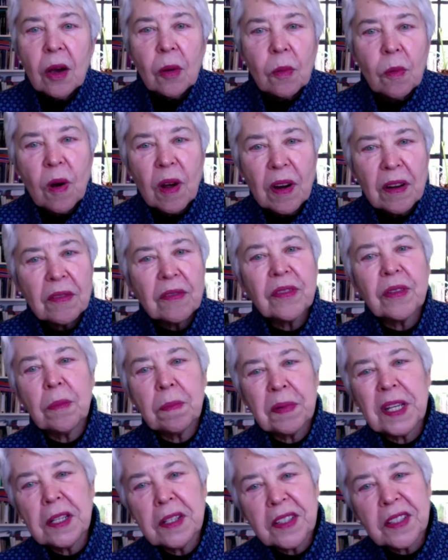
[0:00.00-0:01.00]
One of the
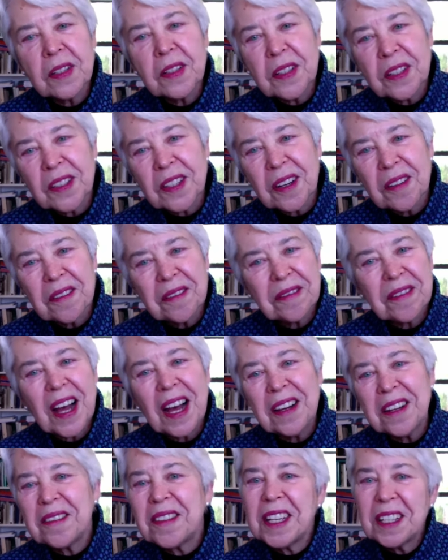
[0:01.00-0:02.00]
pieces of
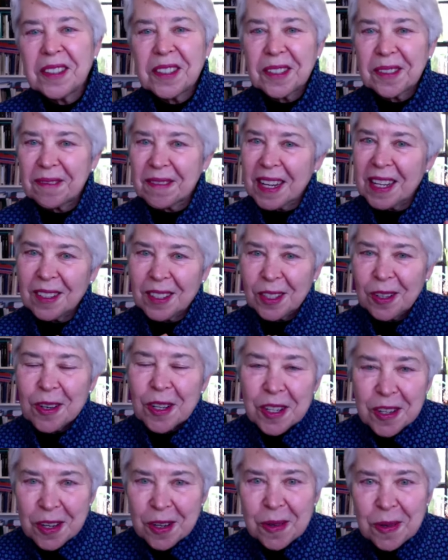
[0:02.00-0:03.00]
uh, it's it's
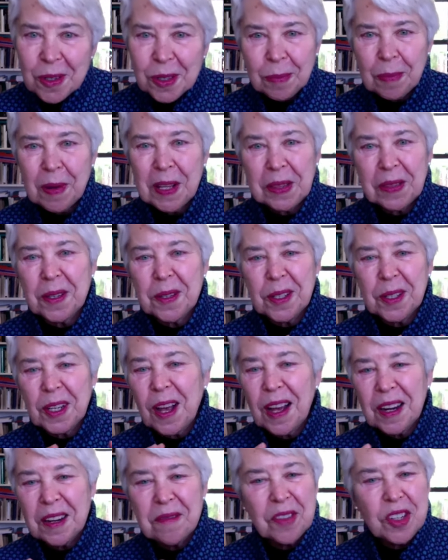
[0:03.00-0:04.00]
good news, but there's
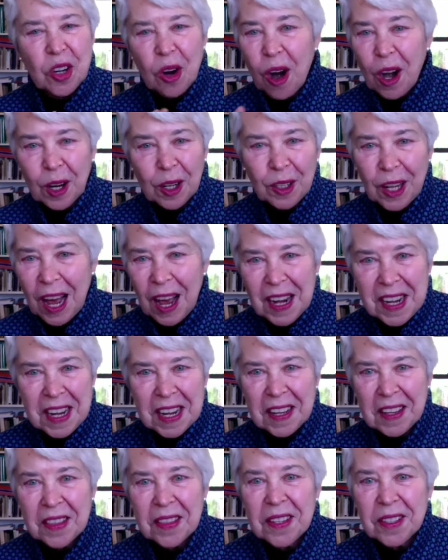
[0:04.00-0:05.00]
kind of dark
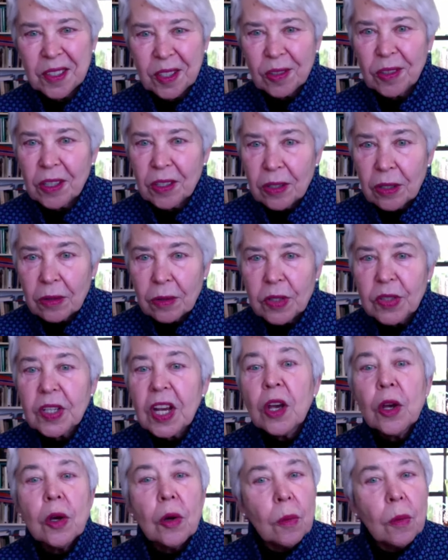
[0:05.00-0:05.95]
lining in this good news.